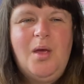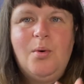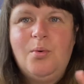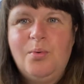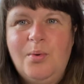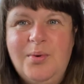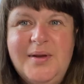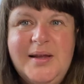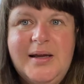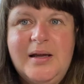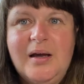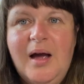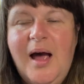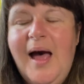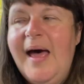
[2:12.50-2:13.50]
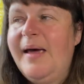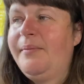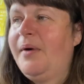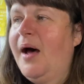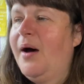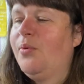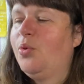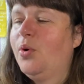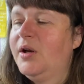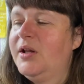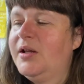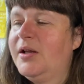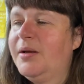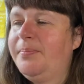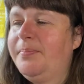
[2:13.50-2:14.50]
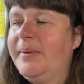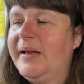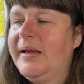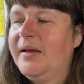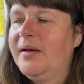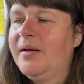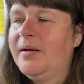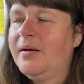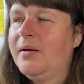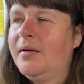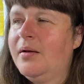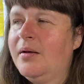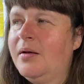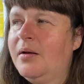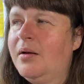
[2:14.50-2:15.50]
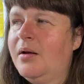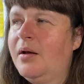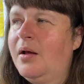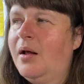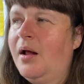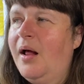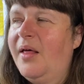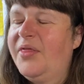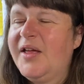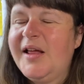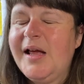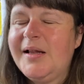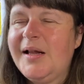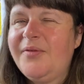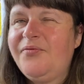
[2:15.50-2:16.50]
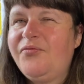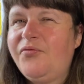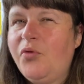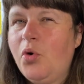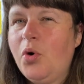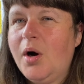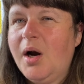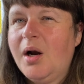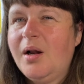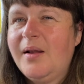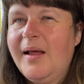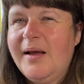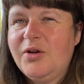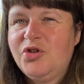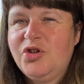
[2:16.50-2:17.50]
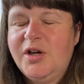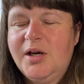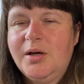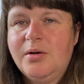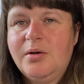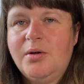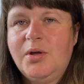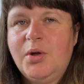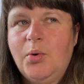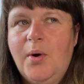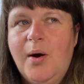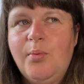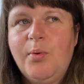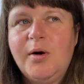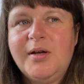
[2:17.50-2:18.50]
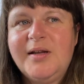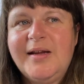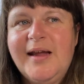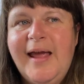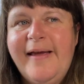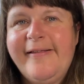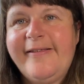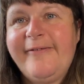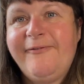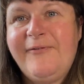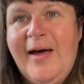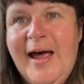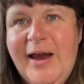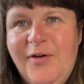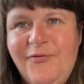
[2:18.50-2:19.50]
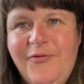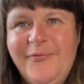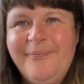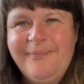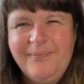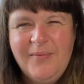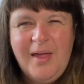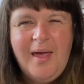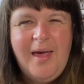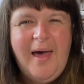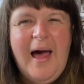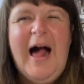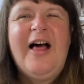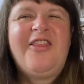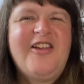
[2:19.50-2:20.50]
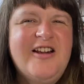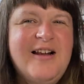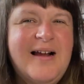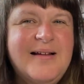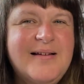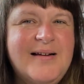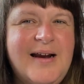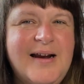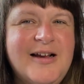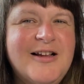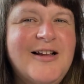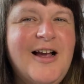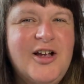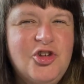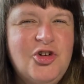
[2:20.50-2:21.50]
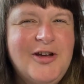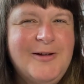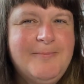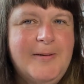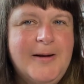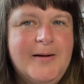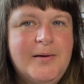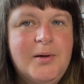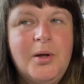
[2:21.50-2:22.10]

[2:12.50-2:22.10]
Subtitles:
We'll see. I want to be, I think I did 4 last year, so I want to get to 5. I think that's a nice achievement.